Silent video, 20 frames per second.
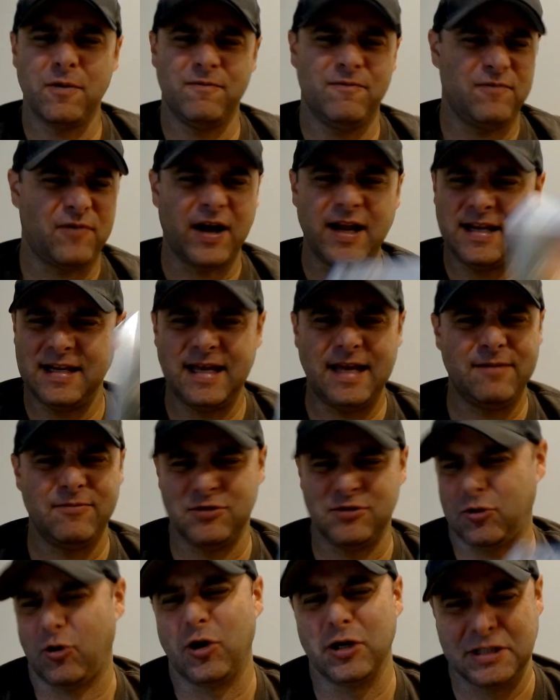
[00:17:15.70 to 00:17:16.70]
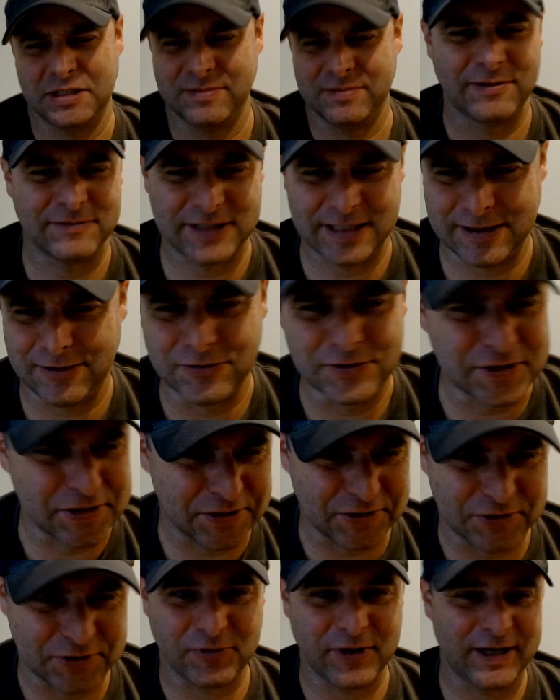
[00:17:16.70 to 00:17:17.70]
fight game. It's awesome. I was like, oh, this
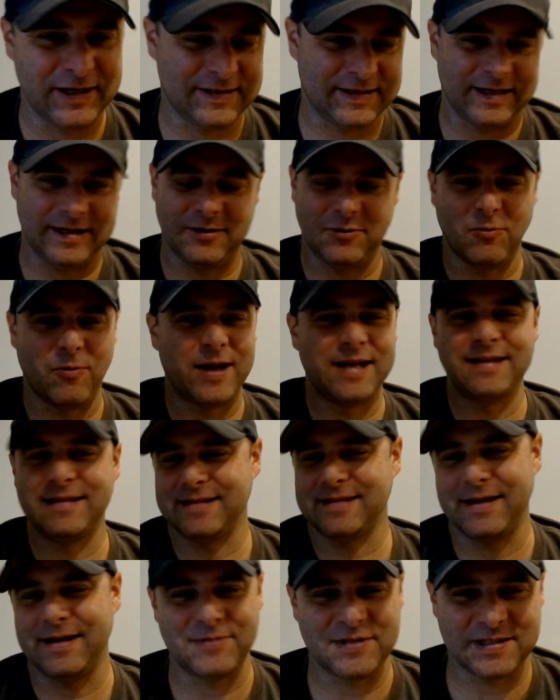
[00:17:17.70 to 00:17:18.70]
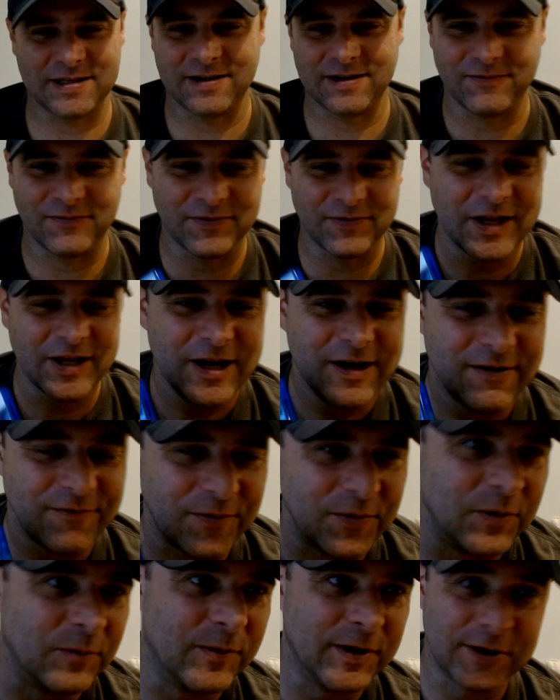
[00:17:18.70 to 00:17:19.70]
is great. It's like Gwent type stuff
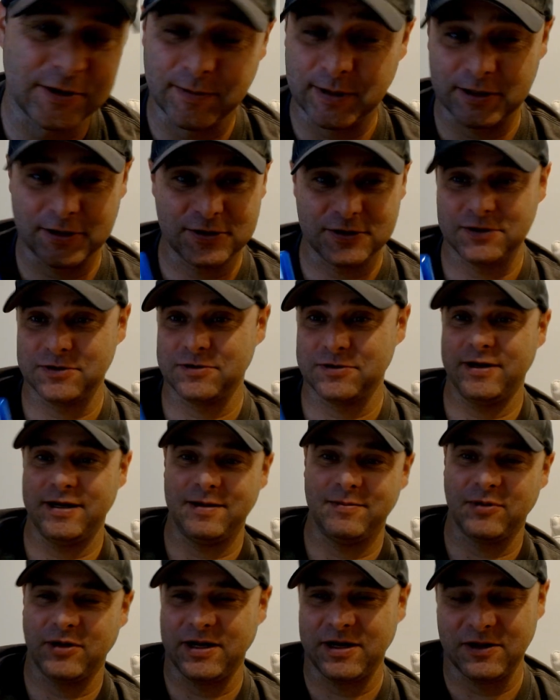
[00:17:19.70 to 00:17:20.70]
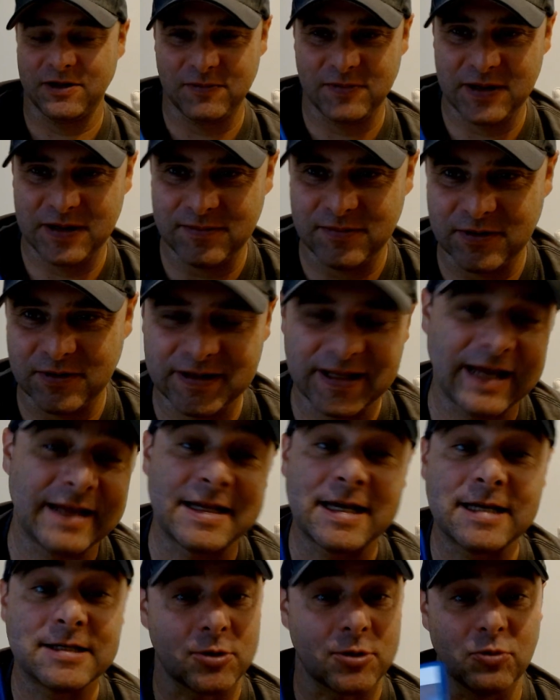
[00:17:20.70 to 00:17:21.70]
from The Witcher. I'm like, this is great. You're playing other people, and
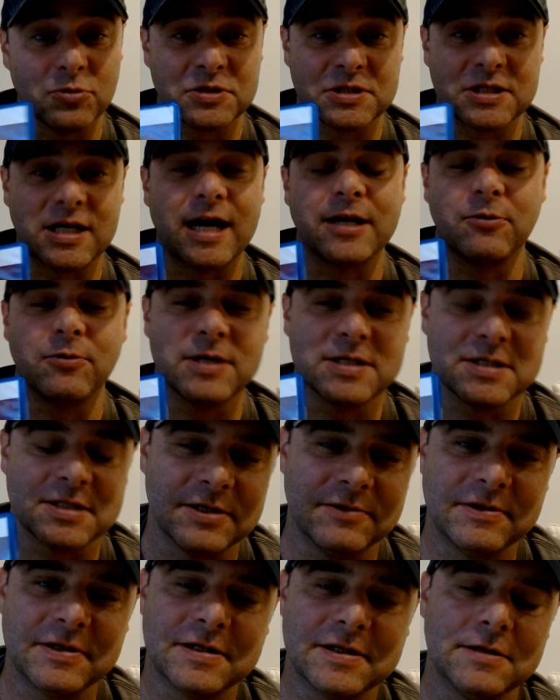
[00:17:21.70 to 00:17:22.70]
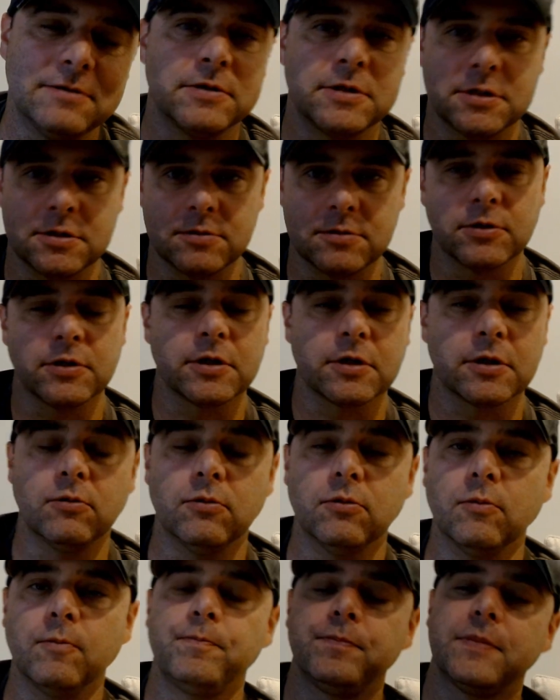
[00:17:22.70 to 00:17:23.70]
that has a whole side quest to it too, which is really
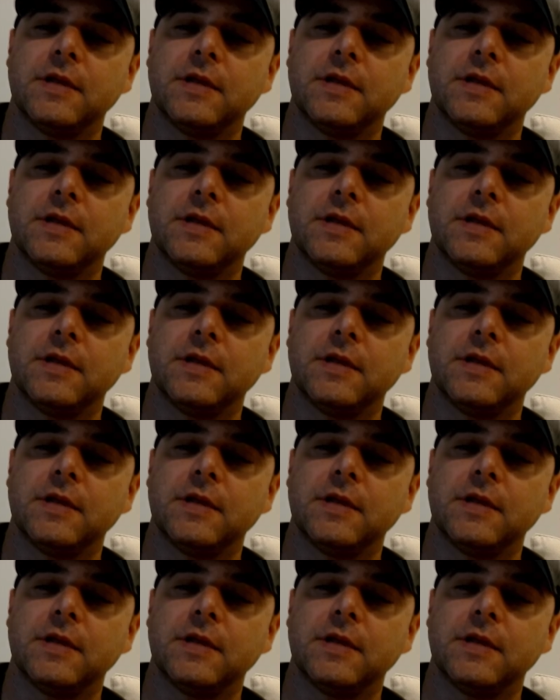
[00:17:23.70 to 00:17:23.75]
cool.